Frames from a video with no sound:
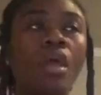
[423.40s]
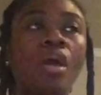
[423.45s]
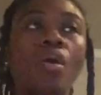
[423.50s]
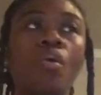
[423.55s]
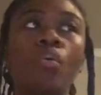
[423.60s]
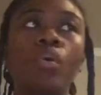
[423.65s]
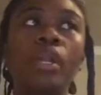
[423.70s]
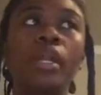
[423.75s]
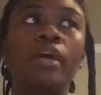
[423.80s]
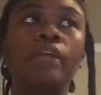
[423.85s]

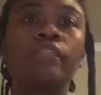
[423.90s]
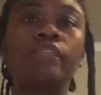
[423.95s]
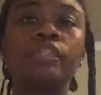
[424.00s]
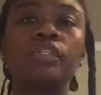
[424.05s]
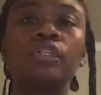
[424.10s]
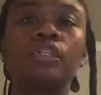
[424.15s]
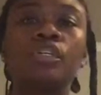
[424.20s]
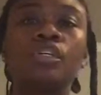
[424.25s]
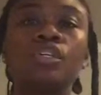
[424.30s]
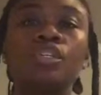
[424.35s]
or
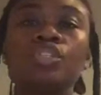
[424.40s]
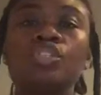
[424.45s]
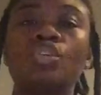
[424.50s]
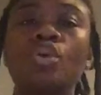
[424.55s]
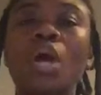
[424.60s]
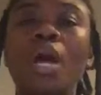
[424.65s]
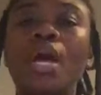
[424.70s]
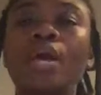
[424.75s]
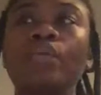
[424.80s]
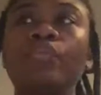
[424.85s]
whatever.
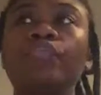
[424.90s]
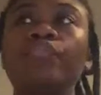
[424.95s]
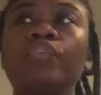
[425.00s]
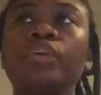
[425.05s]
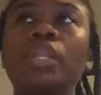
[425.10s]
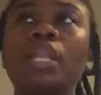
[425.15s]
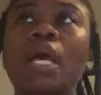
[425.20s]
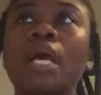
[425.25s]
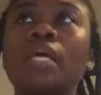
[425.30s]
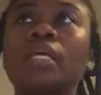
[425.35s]
So I don't
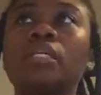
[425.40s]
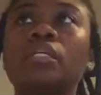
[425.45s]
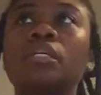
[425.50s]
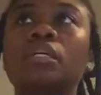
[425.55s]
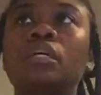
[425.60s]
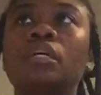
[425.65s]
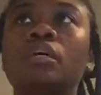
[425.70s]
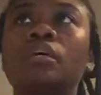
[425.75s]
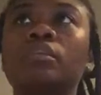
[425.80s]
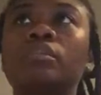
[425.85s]
feel
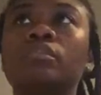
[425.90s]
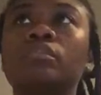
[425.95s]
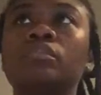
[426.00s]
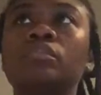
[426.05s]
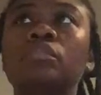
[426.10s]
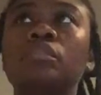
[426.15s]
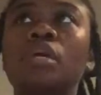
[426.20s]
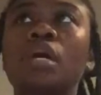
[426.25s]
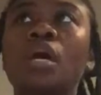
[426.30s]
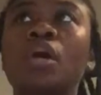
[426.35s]

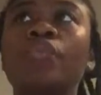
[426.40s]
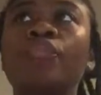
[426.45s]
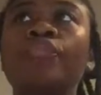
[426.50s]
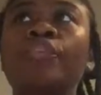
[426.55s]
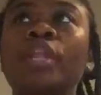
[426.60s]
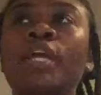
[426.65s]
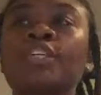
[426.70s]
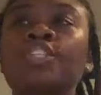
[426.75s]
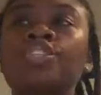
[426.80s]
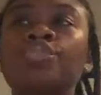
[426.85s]

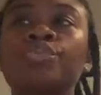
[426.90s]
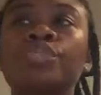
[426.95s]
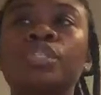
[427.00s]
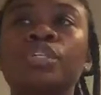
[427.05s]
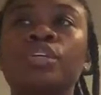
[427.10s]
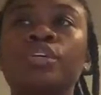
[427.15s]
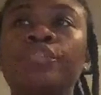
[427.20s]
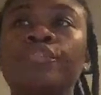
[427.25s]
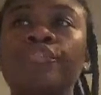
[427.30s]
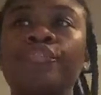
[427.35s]
like she was a
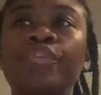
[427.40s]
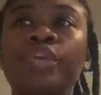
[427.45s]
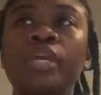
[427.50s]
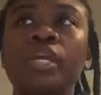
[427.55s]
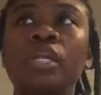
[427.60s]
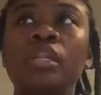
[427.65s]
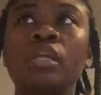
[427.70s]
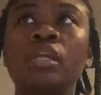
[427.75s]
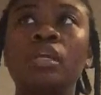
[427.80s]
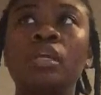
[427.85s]
good
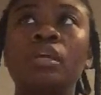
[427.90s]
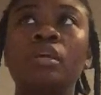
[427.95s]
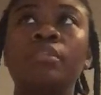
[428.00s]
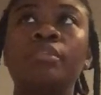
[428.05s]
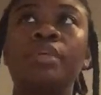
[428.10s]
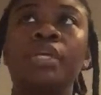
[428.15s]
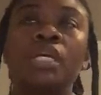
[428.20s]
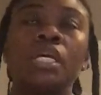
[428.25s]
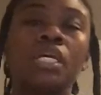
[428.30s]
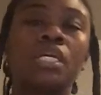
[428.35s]
friend,
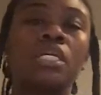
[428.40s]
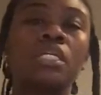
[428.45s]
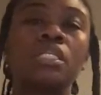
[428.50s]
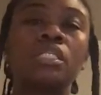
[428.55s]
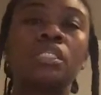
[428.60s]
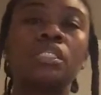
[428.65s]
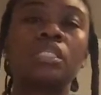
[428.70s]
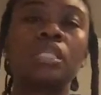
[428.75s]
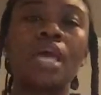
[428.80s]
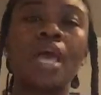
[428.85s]

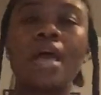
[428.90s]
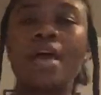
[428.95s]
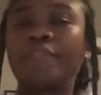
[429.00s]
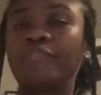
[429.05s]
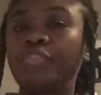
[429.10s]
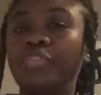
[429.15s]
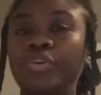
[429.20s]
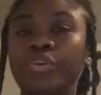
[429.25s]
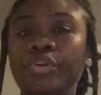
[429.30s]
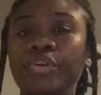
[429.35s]
because
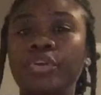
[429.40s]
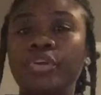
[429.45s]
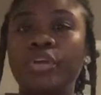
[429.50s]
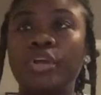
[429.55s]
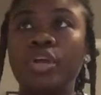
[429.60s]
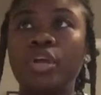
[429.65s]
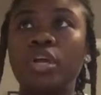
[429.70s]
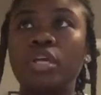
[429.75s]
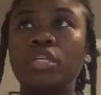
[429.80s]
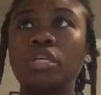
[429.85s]
after
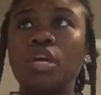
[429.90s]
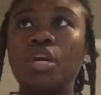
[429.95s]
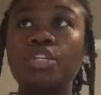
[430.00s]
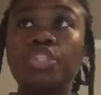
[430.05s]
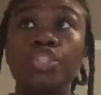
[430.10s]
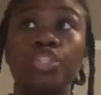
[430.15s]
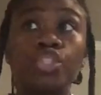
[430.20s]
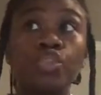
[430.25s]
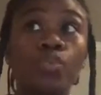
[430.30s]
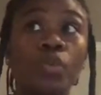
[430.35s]
her
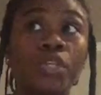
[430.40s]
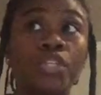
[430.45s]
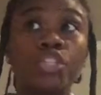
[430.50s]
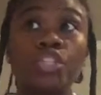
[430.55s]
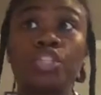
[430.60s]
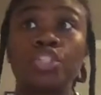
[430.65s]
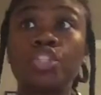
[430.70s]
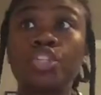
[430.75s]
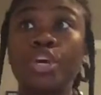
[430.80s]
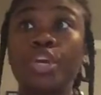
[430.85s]

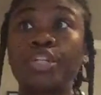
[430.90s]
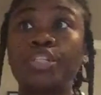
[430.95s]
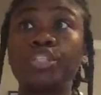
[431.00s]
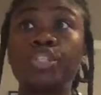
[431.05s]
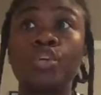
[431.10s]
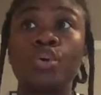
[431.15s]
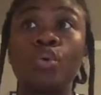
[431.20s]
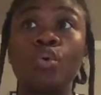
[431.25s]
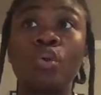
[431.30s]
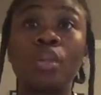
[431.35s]
situation started
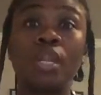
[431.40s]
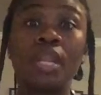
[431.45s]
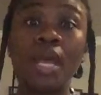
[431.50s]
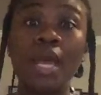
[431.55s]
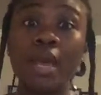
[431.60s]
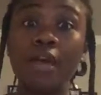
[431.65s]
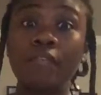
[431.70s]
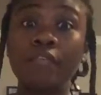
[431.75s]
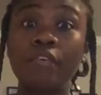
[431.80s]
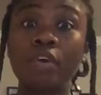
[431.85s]
to go
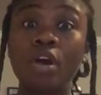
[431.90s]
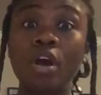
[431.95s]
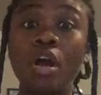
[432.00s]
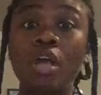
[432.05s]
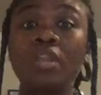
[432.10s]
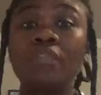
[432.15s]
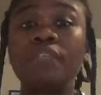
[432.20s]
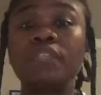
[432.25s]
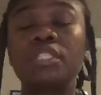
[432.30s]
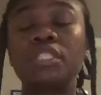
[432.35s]
left,
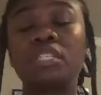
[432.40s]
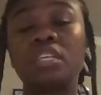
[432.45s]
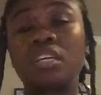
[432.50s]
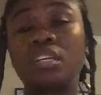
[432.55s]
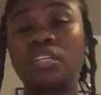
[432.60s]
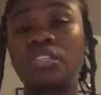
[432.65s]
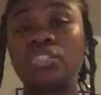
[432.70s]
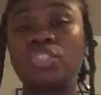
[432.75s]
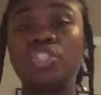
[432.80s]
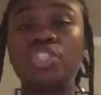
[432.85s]
all of a
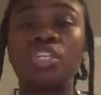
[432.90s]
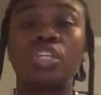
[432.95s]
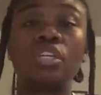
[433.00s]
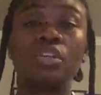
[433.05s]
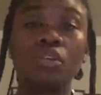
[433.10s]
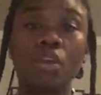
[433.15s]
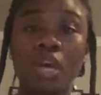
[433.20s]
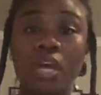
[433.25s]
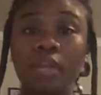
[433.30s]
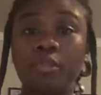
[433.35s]
sudden she
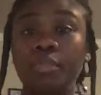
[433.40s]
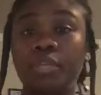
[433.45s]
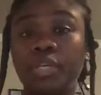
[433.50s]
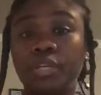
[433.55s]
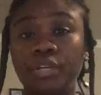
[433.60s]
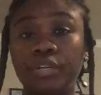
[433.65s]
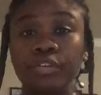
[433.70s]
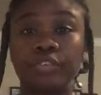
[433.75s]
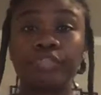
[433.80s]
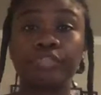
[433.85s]
ain't know how to be a
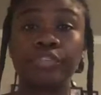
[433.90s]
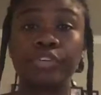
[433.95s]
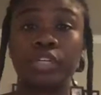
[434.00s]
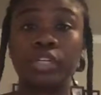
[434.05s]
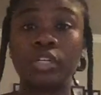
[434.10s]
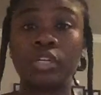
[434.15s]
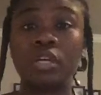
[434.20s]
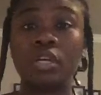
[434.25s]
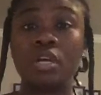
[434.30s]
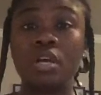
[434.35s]
good
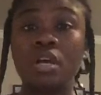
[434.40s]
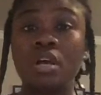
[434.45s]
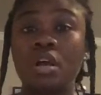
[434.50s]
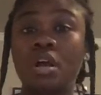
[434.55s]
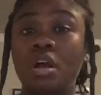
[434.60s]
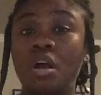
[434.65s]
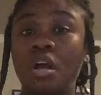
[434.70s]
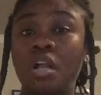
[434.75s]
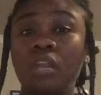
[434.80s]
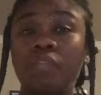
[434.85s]
friend.
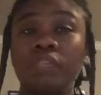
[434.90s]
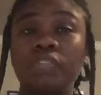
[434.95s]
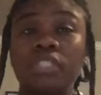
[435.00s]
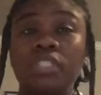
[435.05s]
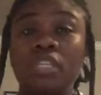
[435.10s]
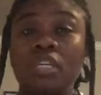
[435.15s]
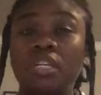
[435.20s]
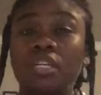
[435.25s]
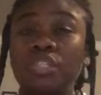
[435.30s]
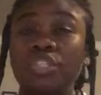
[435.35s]
All of a
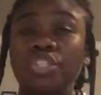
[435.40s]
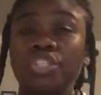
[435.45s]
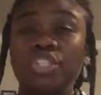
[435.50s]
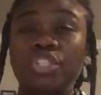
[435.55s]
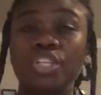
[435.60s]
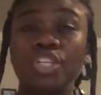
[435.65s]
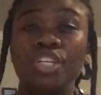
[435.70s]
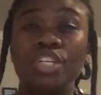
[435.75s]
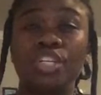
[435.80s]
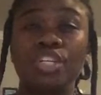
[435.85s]
sudden
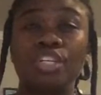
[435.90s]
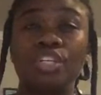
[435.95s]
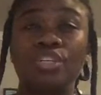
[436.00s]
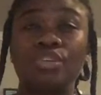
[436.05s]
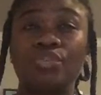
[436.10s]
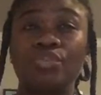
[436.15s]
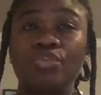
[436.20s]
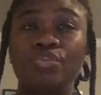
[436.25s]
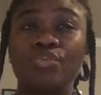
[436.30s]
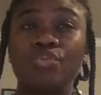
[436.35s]
she
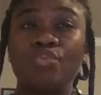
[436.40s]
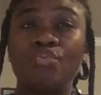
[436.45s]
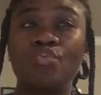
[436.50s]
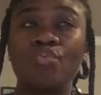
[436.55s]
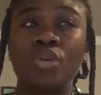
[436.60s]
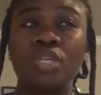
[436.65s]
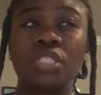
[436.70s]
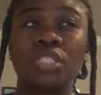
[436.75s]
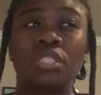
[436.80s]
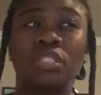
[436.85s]

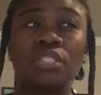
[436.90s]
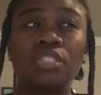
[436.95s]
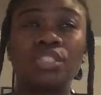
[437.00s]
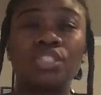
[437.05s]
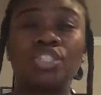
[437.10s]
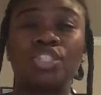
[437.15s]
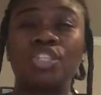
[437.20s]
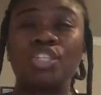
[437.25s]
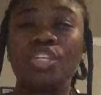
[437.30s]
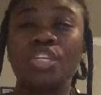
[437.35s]

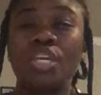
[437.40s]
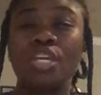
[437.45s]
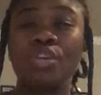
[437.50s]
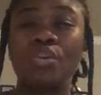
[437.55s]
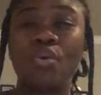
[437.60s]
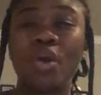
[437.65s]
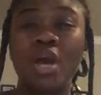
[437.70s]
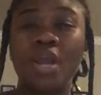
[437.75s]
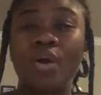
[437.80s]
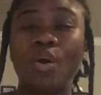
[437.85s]
ain't
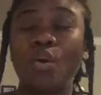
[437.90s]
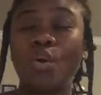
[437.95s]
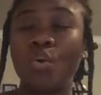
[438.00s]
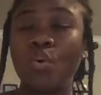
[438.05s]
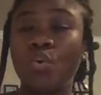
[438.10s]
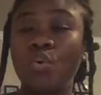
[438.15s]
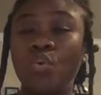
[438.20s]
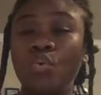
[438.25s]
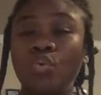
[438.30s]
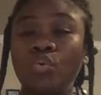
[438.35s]
know how to
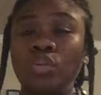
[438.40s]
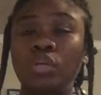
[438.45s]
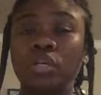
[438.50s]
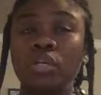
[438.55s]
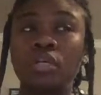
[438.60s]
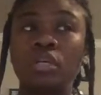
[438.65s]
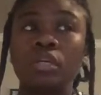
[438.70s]
hold